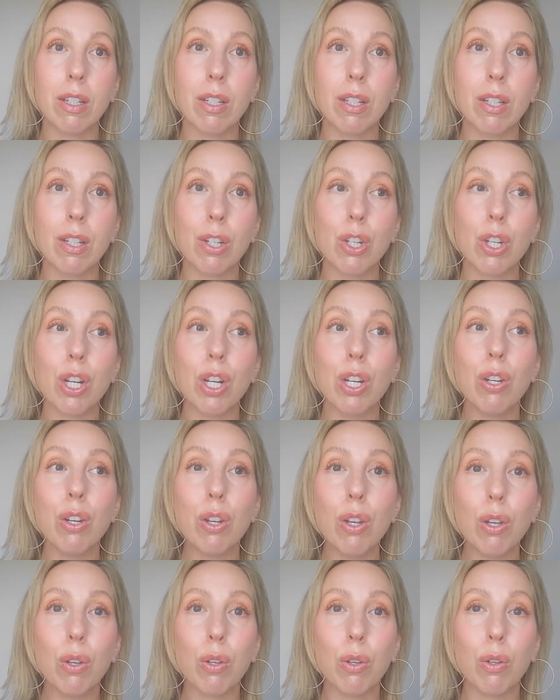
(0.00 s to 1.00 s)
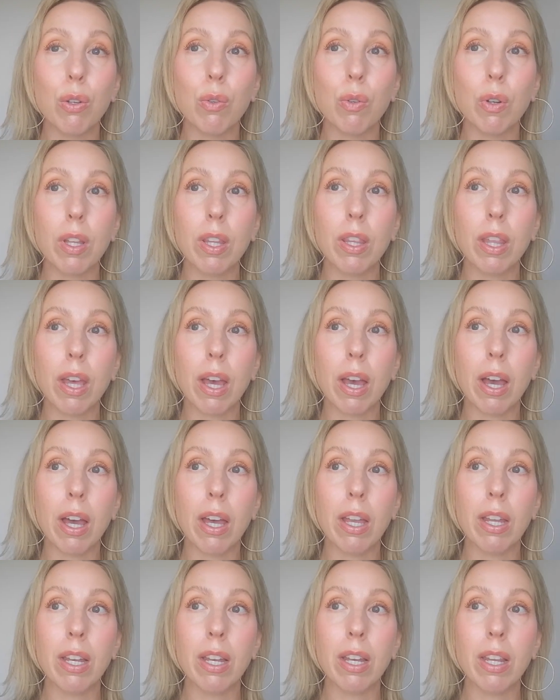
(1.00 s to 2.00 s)
She knew
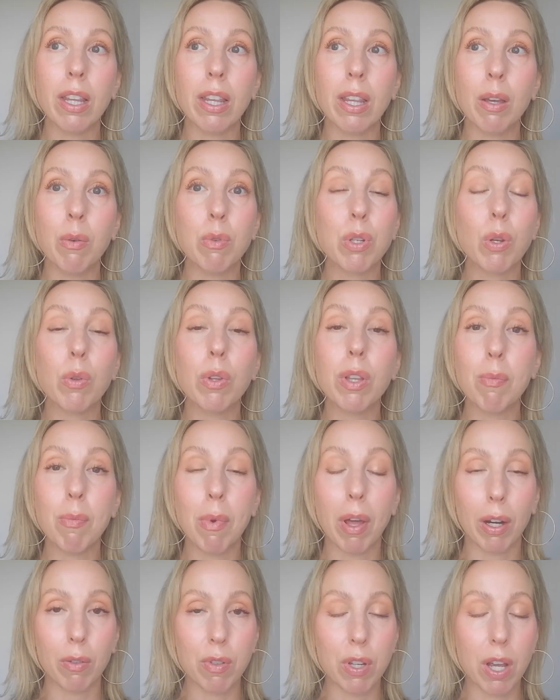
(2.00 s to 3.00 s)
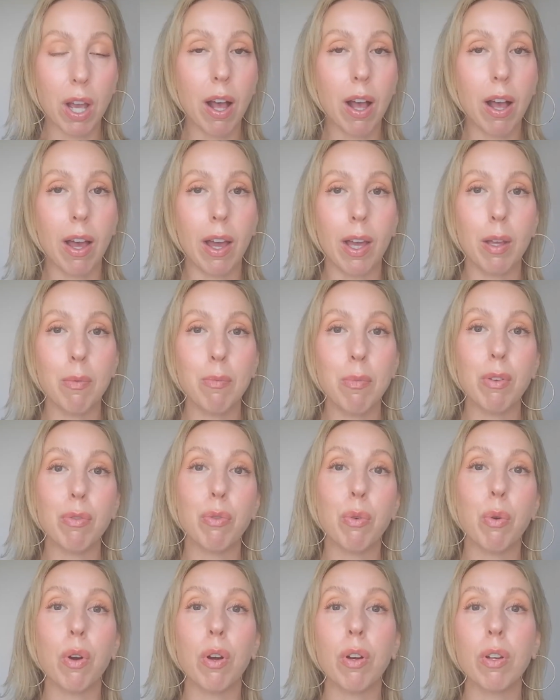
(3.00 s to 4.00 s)
that it was only a matter of time
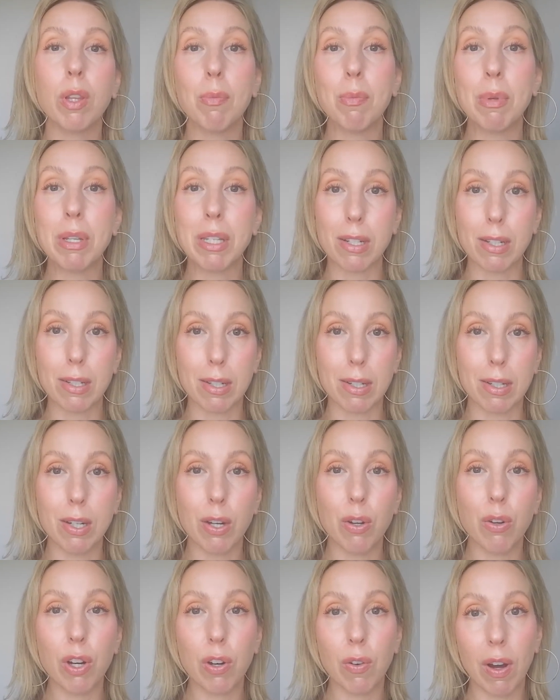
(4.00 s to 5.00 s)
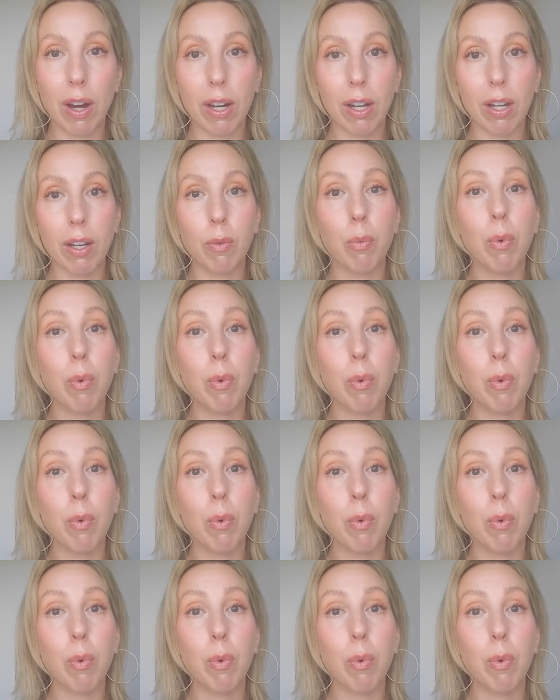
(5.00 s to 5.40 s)
before the business deteriorated.